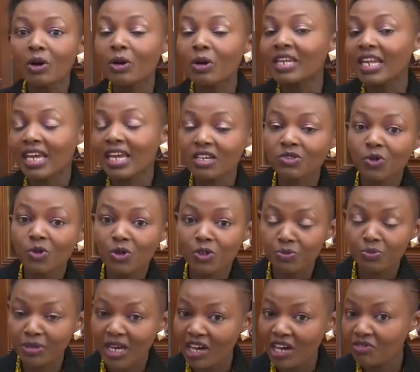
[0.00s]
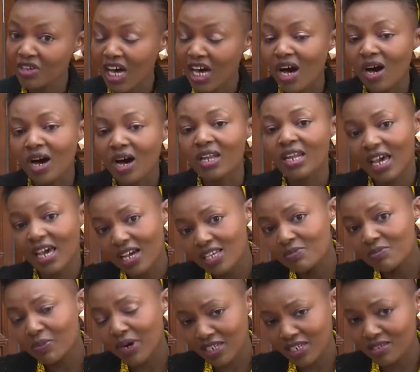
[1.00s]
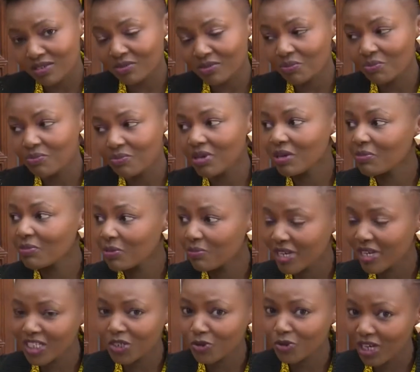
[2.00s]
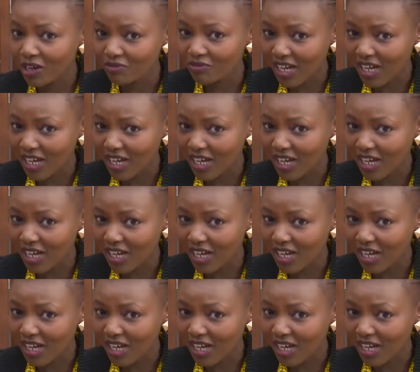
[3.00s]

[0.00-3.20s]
next we're going to be having an expert. Maybe Betty would have